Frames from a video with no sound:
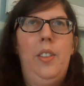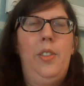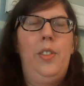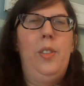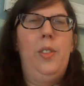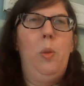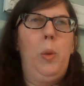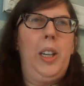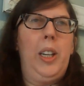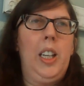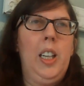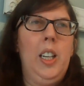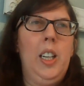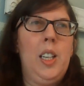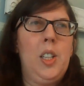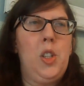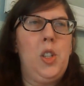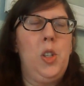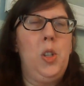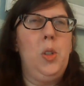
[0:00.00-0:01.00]
we
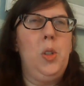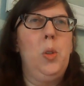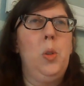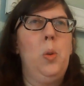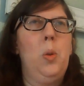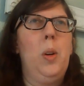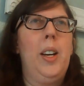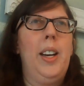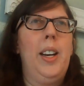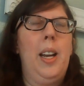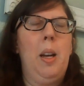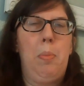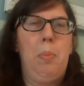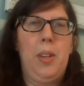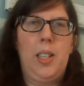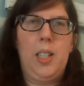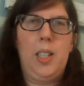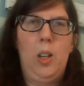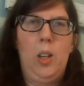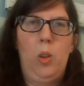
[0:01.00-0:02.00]
cut to an
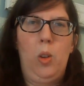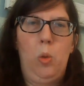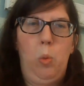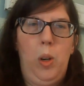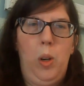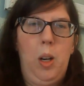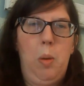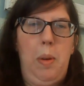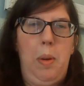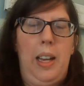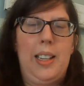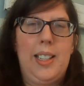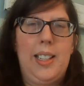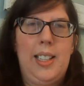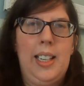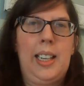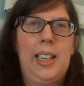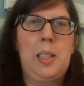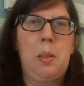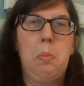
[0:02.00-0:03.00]
episode where about
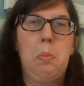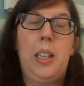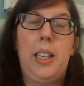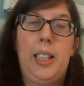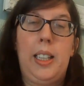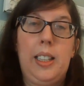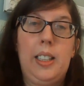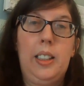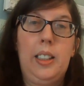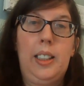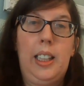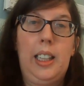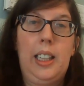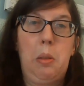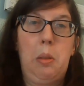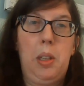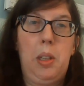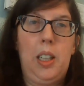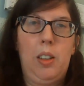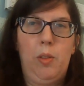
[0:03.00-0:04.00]
six men
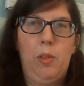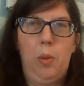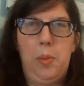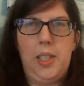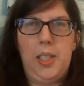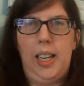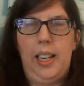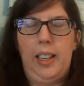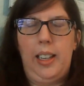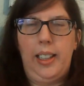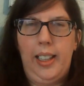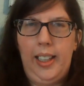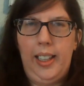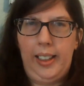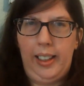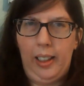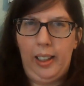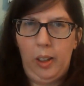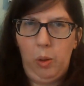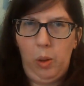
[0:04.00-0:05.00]
came in from San
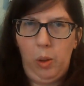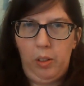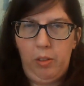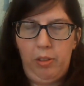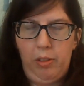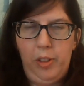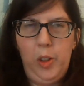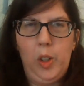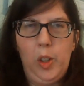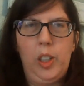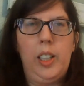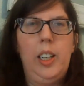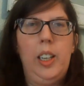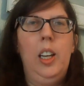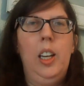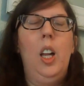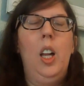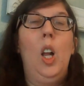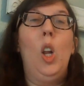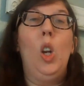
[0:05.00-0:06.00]
Diego on foot
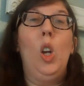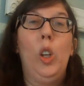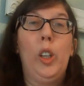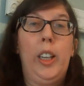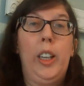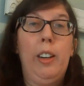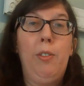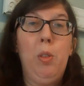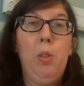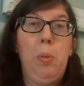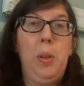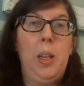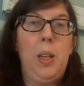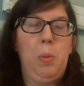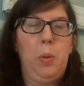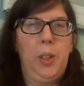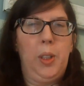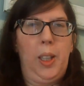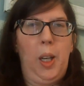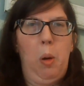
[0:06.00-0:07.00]
looking for
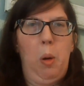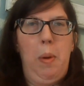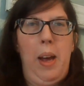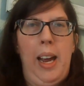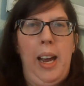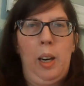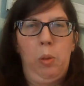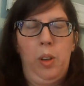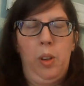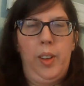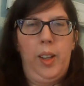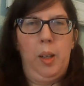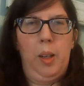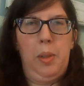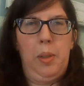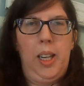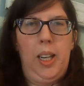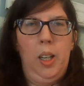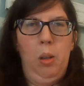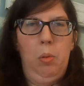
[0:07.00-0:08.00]
people to go back with them to
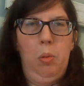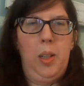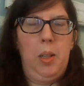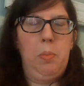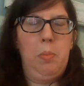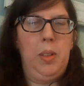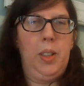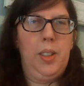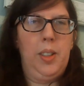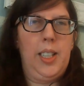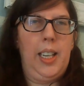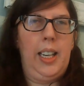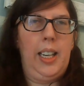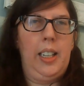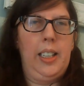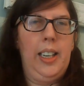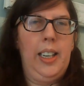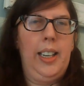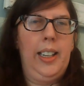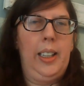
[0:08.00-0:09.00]
help rebuild San
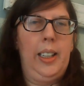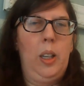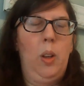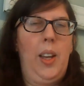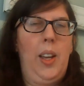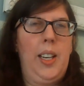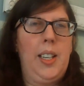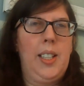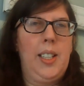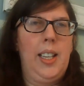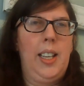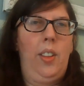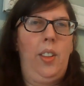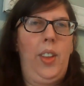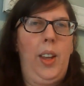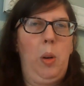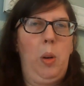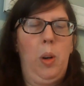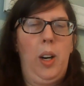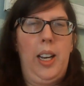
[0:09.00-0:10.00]
Diego. They said that
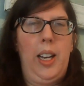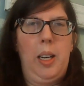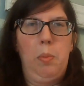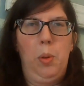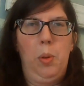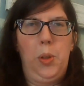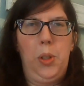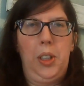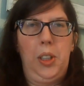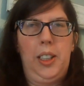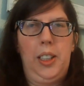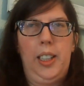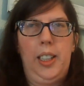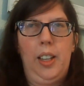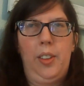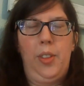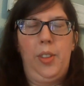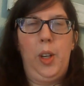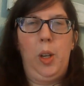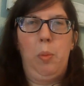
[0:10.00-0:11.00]
they were able to
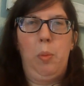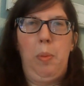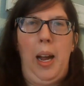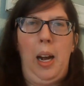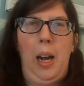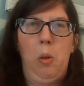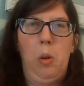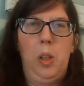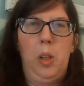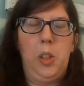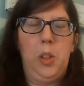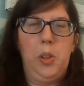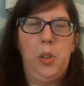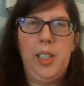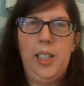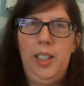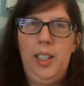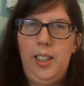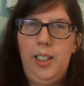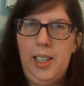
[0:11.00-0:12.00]
get their power and
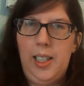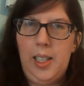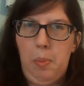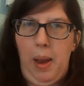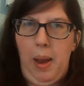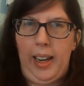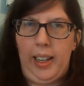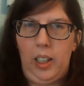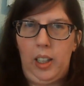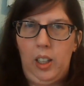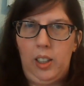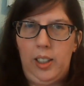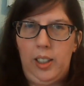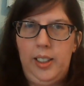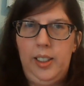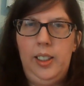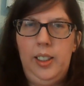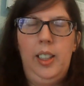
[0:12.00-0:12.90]
utilities back on